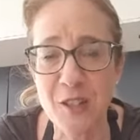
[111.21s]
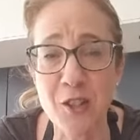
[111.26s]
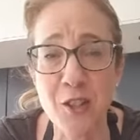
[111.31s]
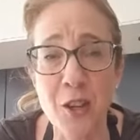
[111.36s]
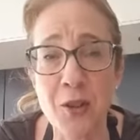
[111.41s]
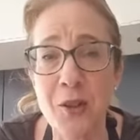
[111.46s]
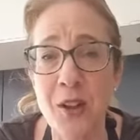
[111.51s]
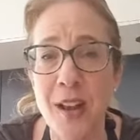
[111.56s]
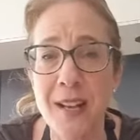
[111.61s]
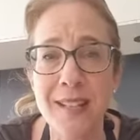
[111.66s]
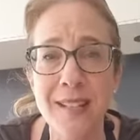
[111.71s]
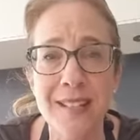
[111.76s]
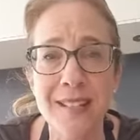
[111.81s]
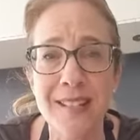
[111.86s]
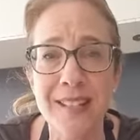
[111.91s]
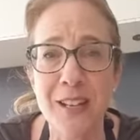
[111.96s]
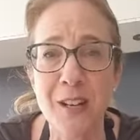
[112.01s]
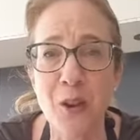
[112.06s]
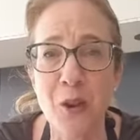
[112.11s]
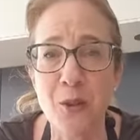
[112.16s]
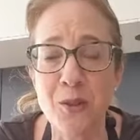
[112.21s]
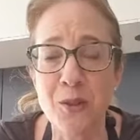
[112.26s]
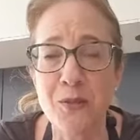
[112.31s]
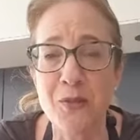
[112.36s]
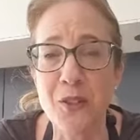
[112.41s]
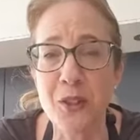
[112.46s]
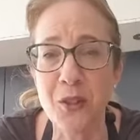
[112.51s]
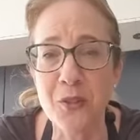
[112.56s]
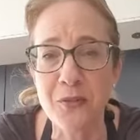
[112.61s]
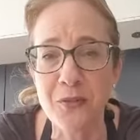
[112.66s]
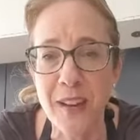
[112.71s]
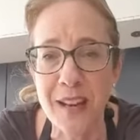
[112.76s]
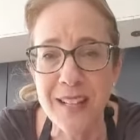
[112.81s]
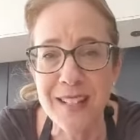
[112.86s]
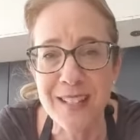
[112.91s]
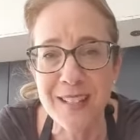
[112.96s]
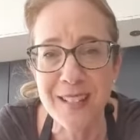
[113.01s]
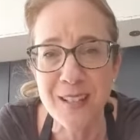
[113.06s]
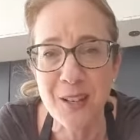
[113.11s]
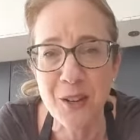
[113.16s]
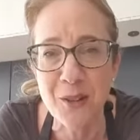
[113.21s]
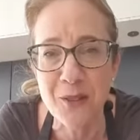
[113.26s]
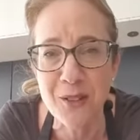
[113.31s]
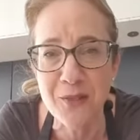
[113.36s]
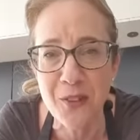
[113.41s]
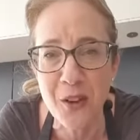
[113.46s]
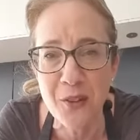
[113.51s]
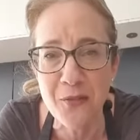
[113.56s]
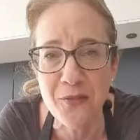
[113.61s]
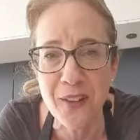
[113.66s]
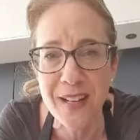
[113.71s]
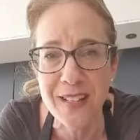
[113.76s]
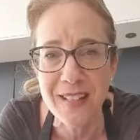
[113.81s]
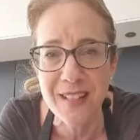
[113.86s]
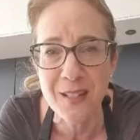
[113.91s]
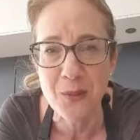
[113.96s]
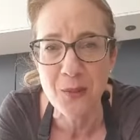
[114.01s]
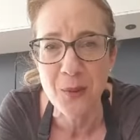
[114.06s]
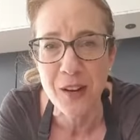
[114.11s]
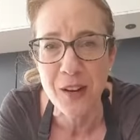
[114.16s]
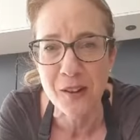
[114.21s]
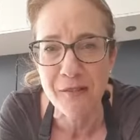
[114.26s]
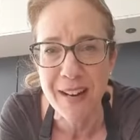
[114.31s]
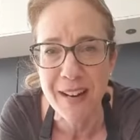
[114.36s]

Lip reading: So nice to see lots of new faces and lots of old faces as well.